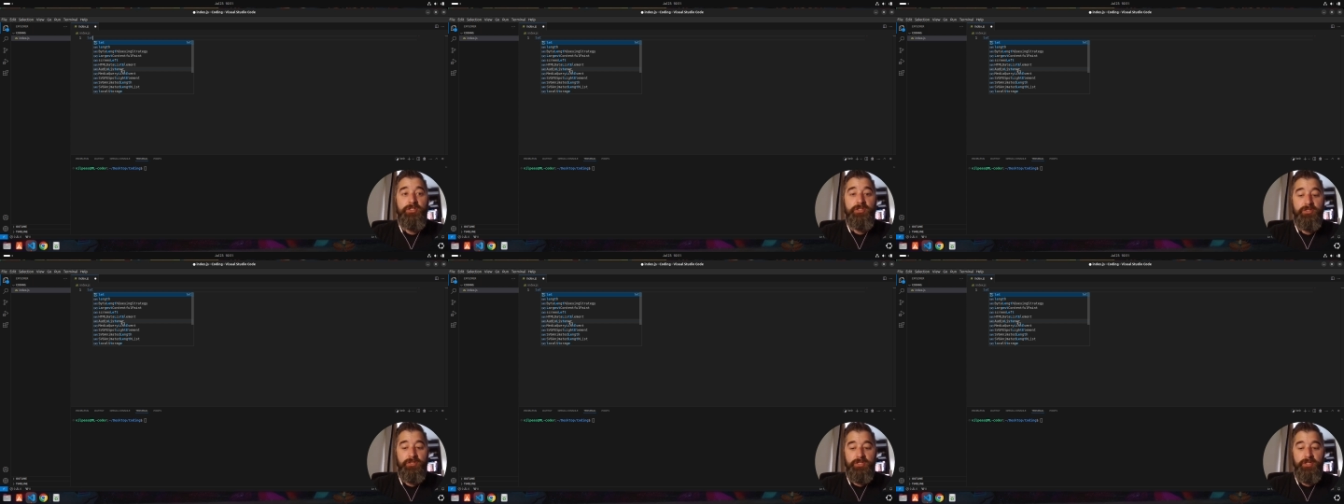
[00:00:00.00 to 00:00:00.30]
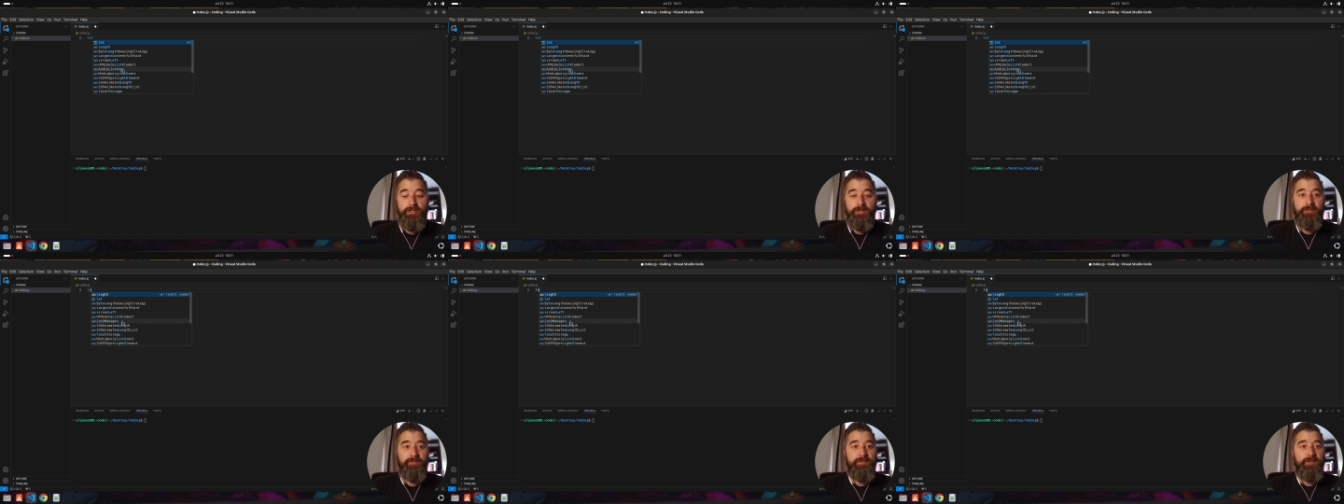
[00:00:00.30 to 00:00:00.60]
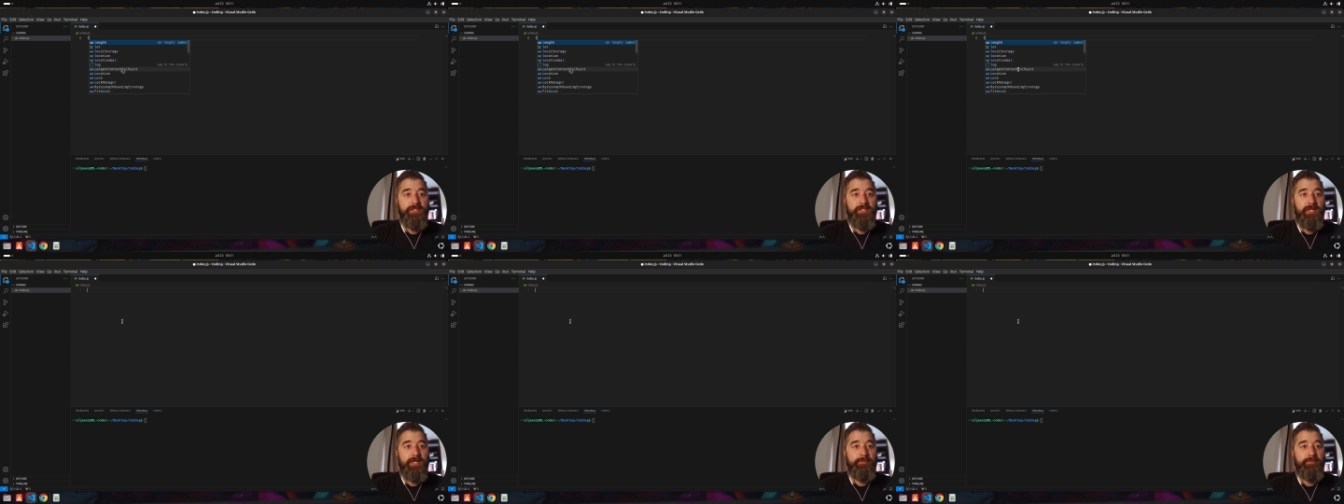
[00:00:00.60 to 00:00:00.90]
So for
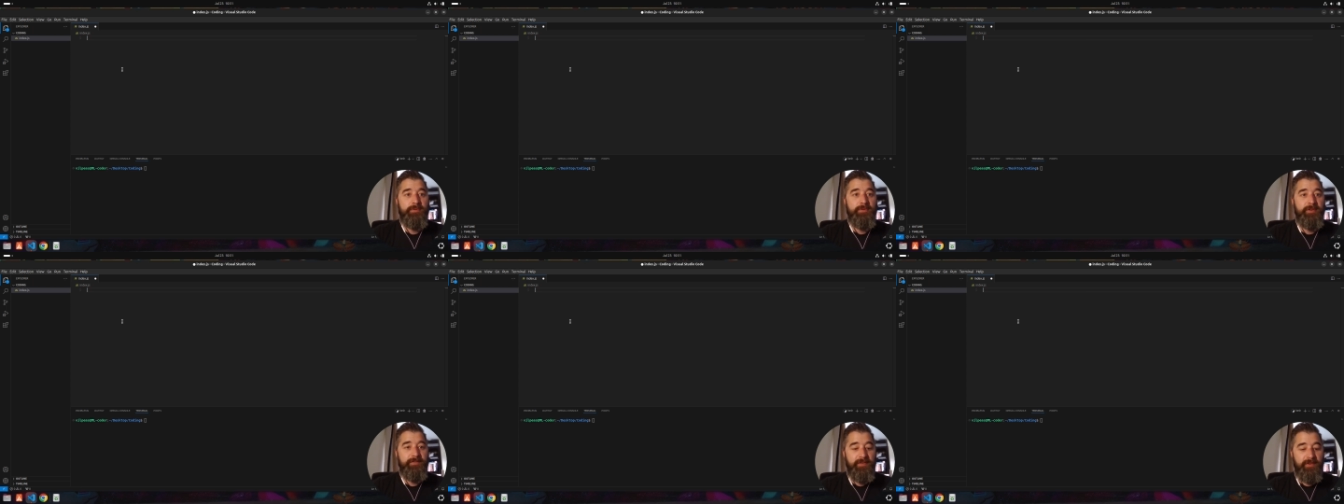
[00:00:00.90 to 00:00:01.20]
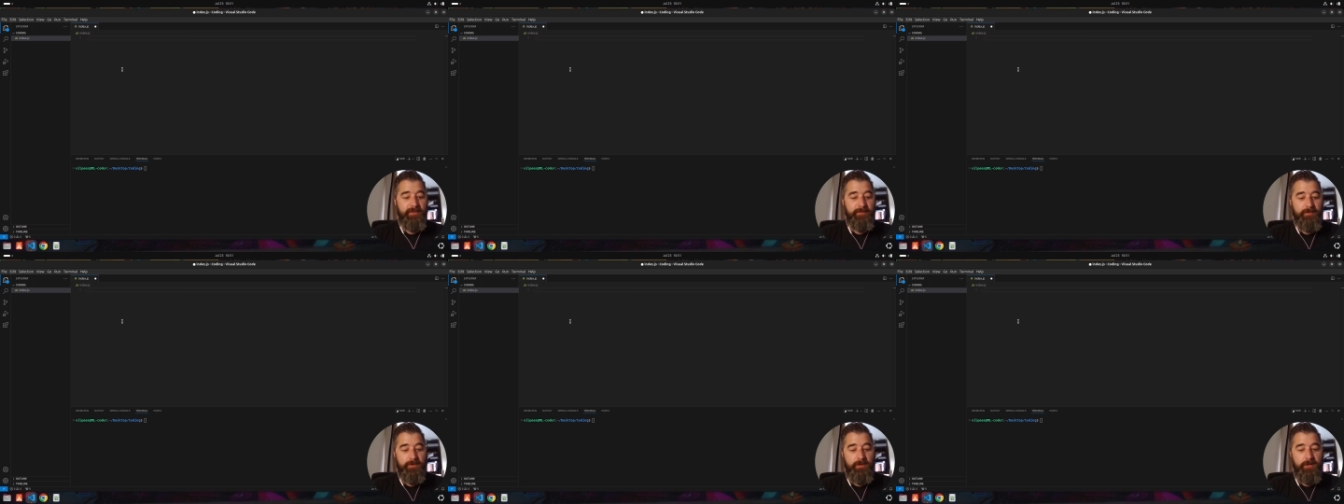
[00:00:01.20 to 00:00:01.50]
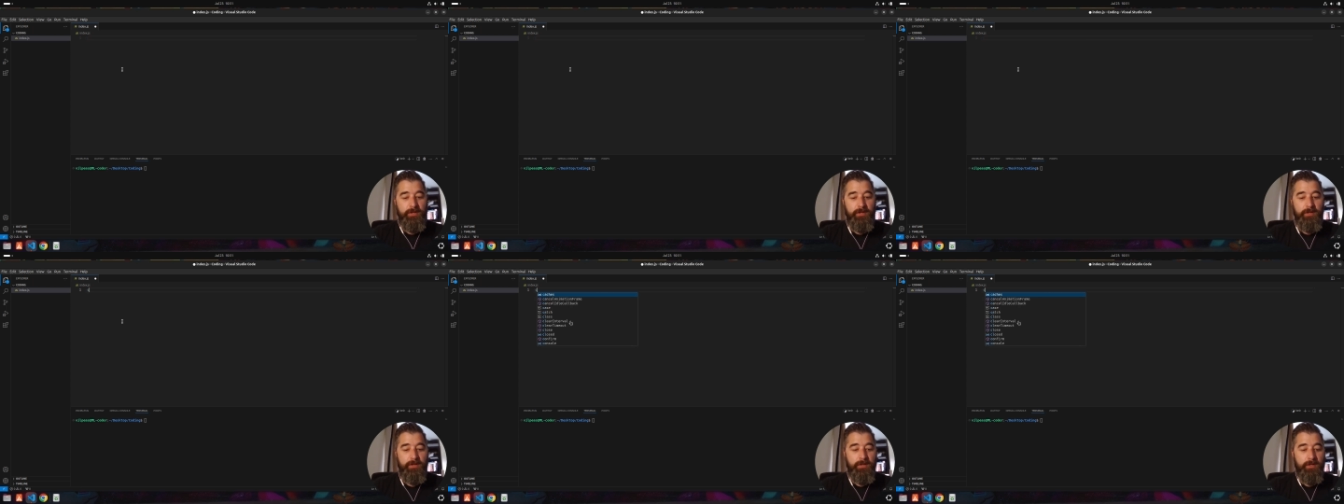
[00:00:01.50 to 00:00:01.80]
example, if I've got
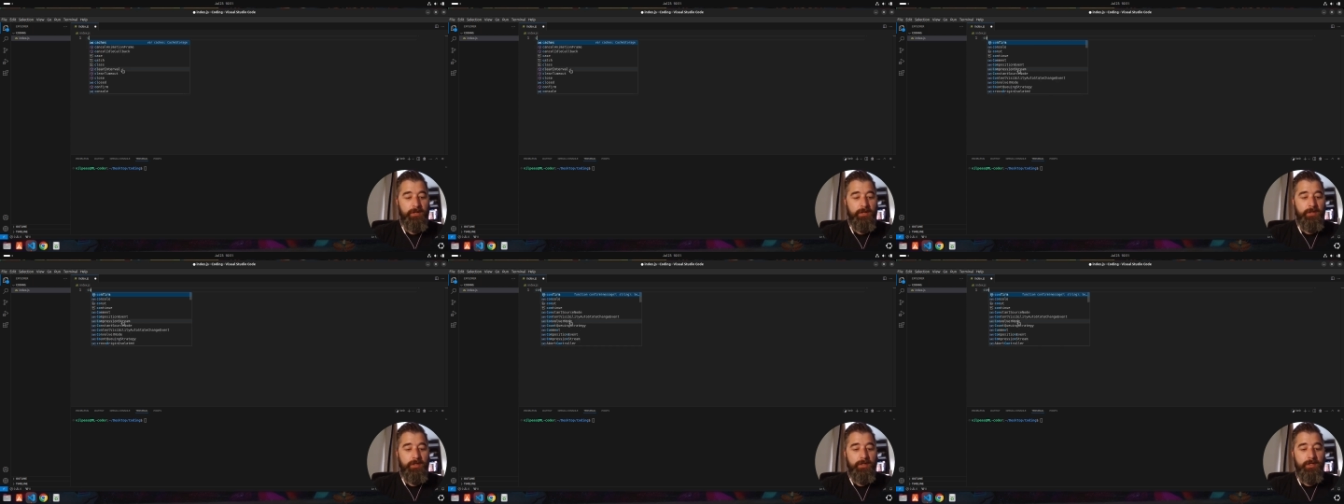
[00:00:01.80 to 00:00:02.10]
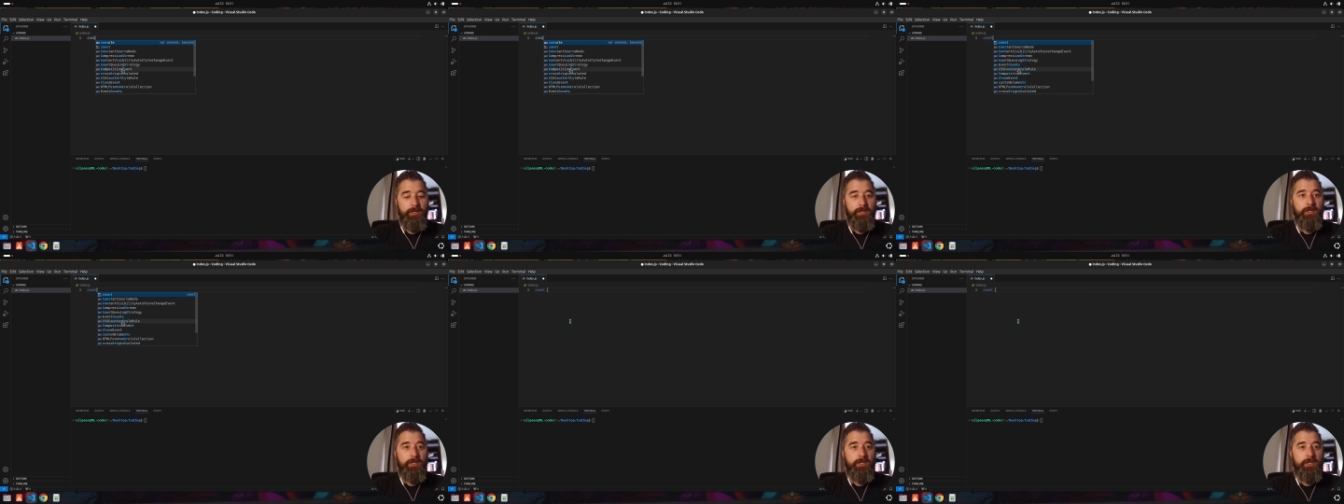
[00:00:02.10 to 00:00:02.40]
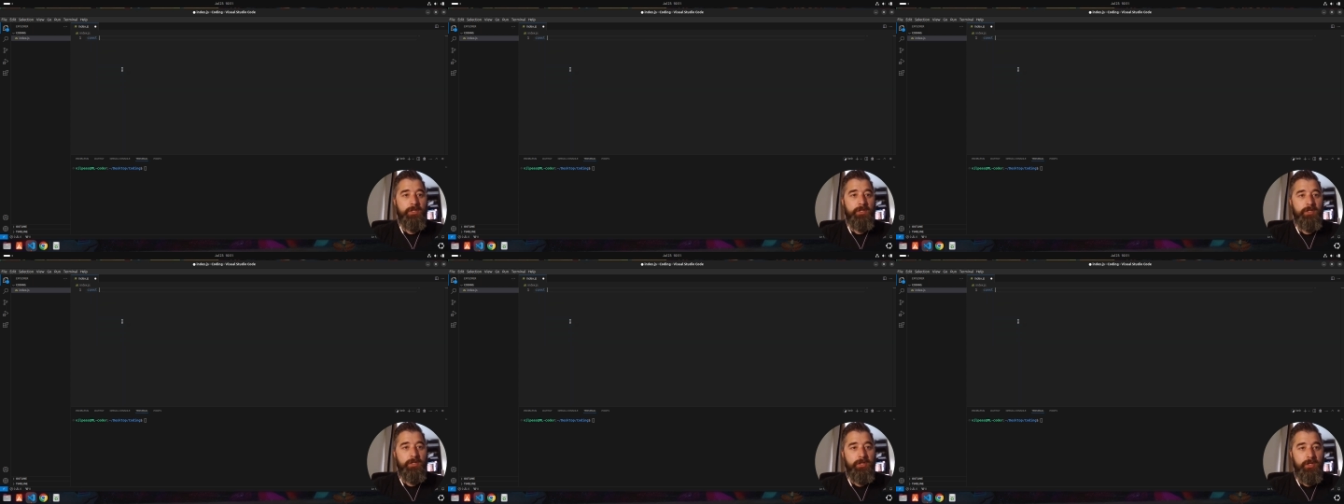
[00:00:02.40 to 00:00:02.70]

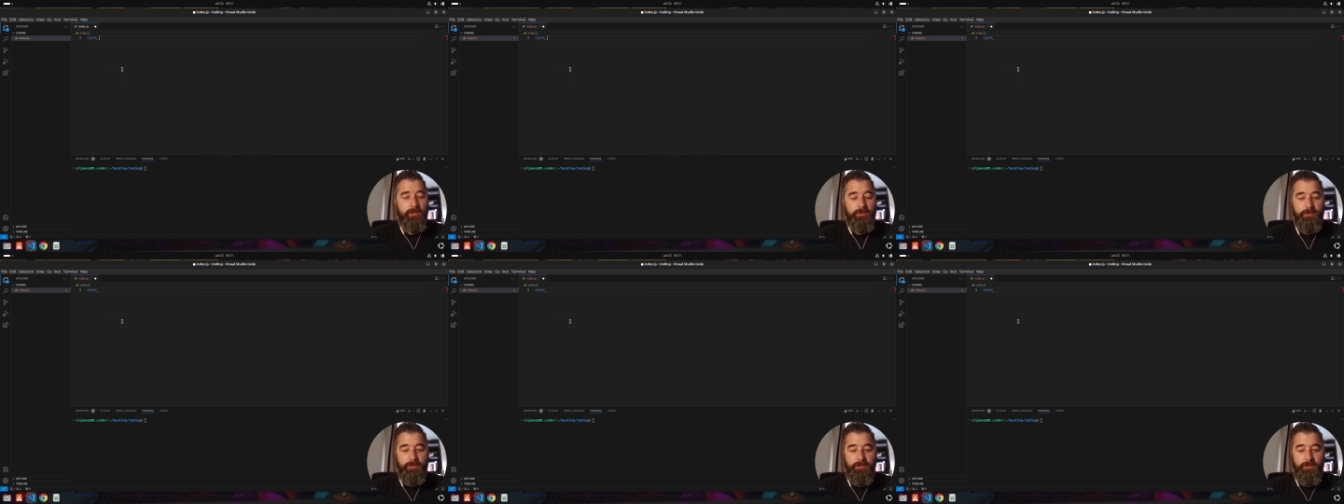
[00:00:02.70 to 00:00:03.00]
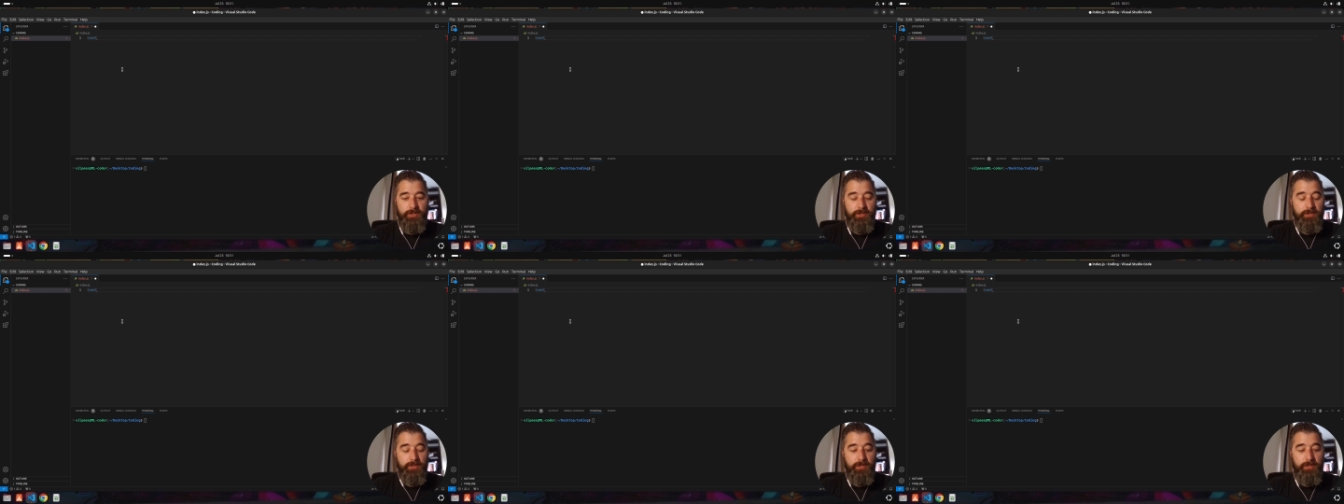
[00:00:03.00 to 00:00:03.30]
const